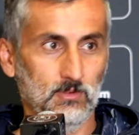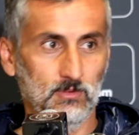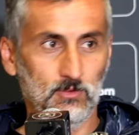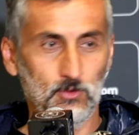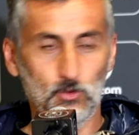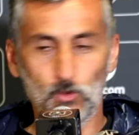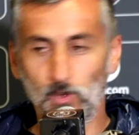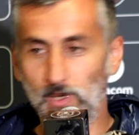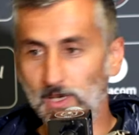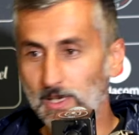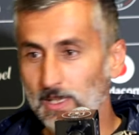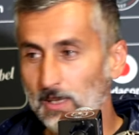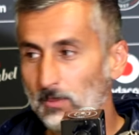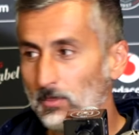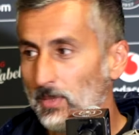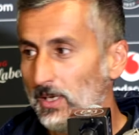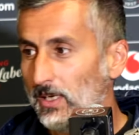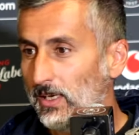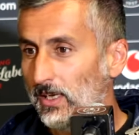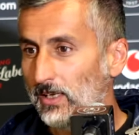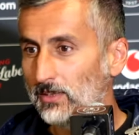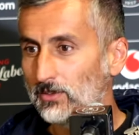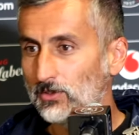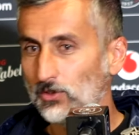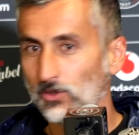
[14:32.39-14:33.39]
You
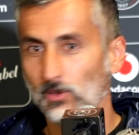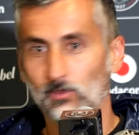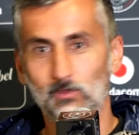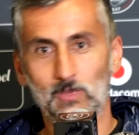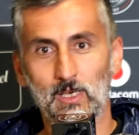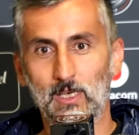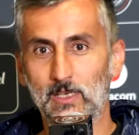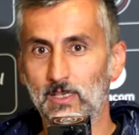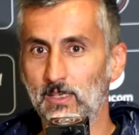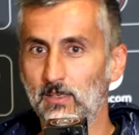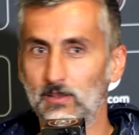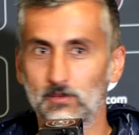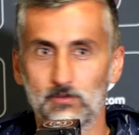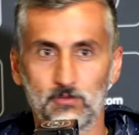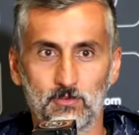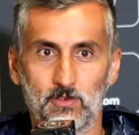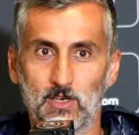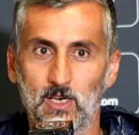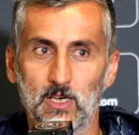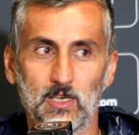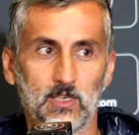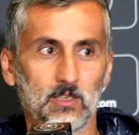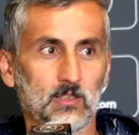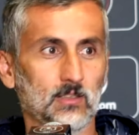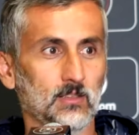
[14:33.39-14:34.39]
eliminate somebody,
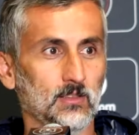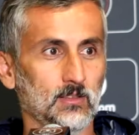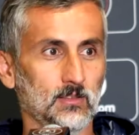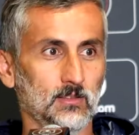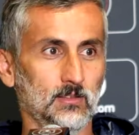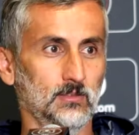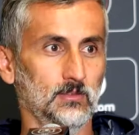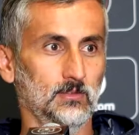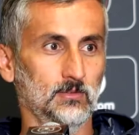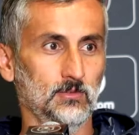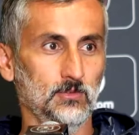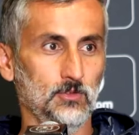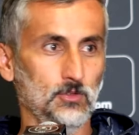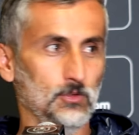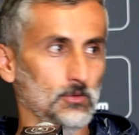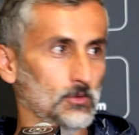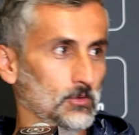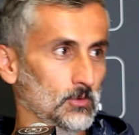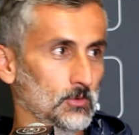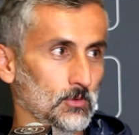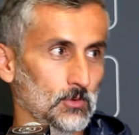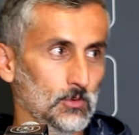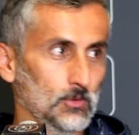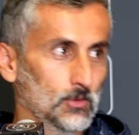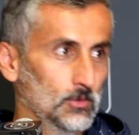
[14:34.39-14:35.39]
fine.
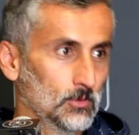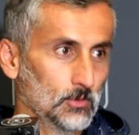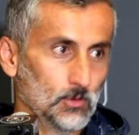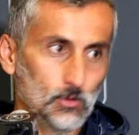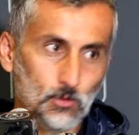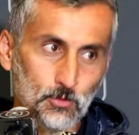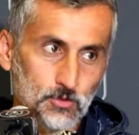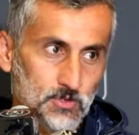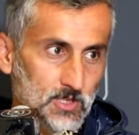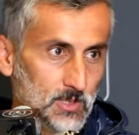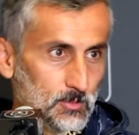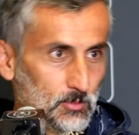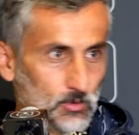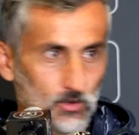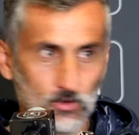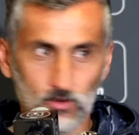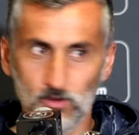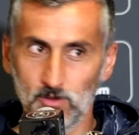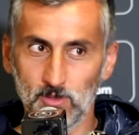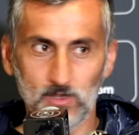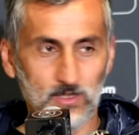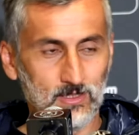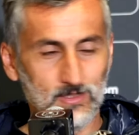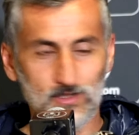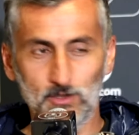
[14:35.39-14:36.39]
You lose the
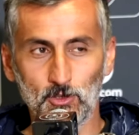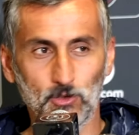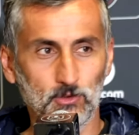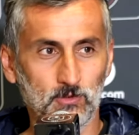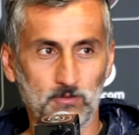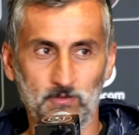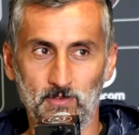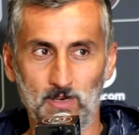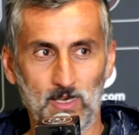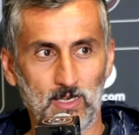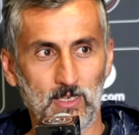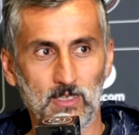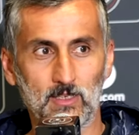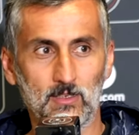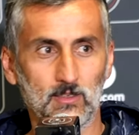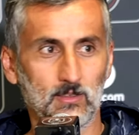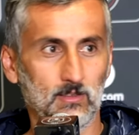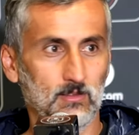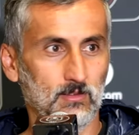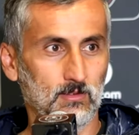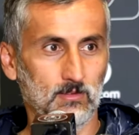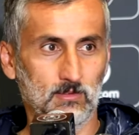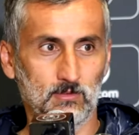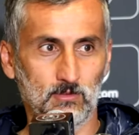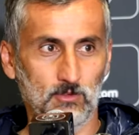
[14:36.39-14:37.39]
ball, it's not fine,
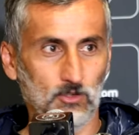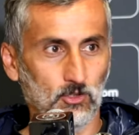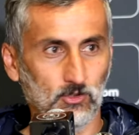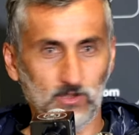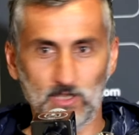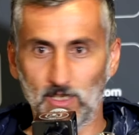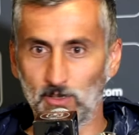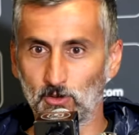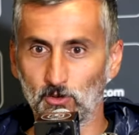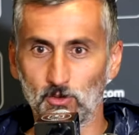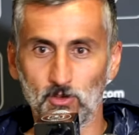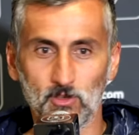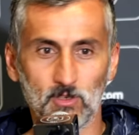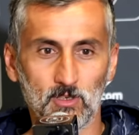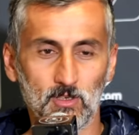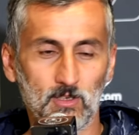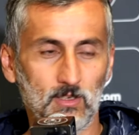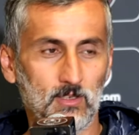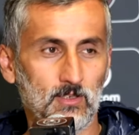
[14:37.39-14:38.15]
not at all.